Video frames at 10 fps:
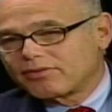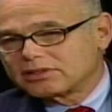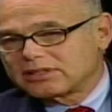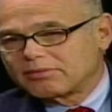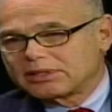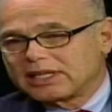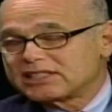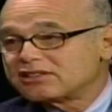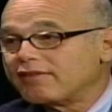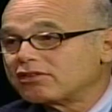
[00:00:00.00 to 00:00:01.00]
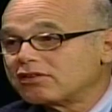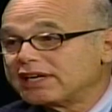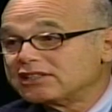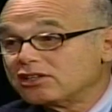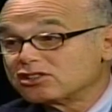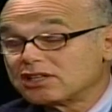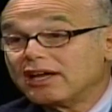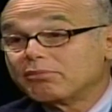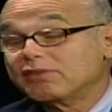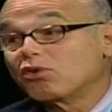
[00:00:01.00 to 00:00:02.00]
for something like 7 or 8 years
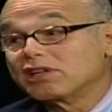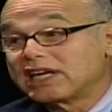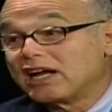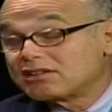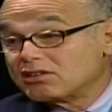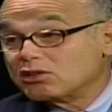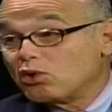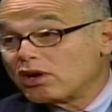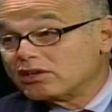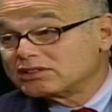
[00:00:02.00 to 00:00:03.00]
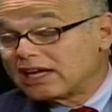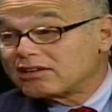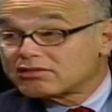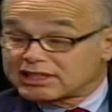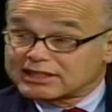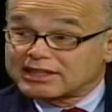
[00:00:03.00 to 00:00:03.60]
before they got to the lawyers. I don't think